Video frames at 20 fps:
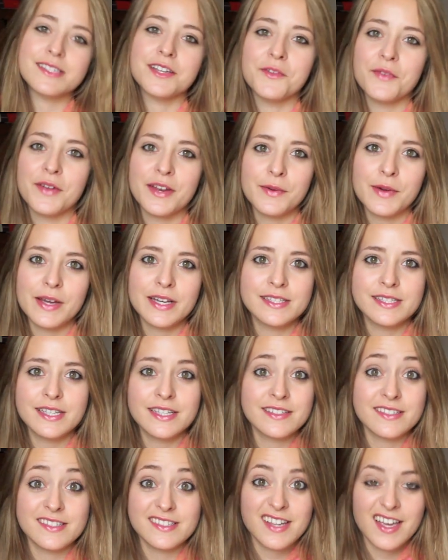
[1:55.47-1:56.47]
stuff anyway because
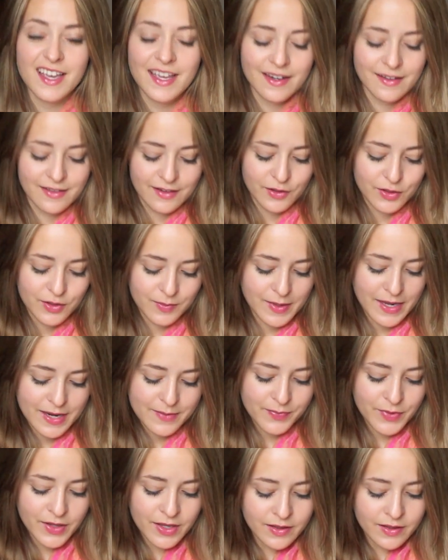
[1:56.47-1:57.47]
he doesn't take anything on the plane.